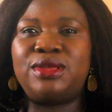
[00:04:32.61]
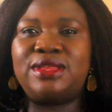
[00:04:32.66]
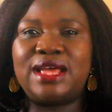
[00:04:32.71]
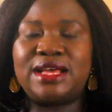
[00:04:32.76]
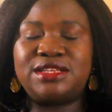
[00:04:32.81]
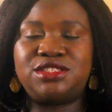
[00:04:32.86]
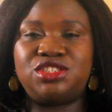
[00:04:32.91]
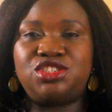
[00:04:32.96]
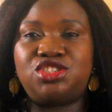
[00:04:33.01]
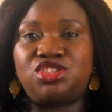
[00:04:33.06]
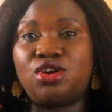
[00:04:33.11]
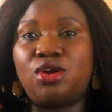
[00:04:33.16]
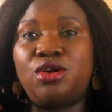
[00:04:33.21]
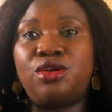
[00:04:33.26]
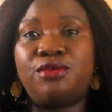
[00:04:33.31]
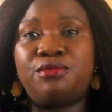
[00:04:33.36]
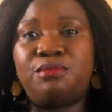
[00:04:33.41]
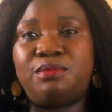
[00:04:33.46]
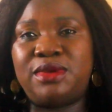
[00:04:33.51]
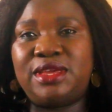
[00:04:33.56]
That's the joy
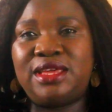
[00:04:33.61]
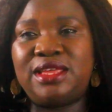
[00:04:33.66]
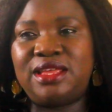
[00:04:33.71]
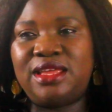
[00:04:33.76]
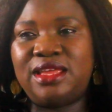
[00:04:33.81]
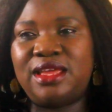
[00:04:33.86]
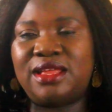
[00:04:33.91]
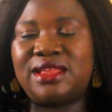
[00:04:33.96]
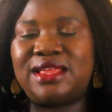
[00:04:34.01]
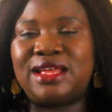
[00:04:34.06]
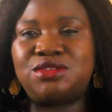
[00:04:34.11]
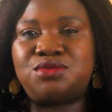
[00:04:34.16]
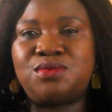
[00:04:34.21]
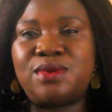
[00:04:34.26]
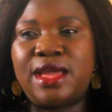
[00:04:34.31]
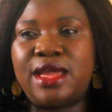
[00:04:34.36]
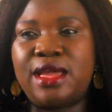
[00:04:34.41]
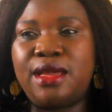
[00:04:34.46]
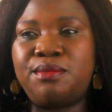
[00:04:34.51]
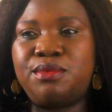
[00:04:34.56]
of being here, that we
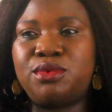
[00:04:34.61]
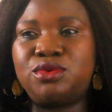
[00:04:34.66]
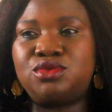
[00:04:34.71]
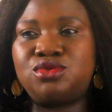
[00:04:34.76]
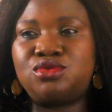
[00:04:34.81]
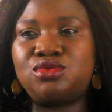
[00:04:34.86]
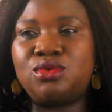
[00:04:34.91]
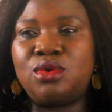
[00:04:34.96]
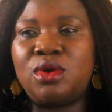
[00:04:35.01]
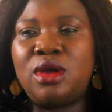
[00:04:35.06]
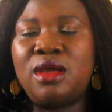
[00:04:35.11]
are able to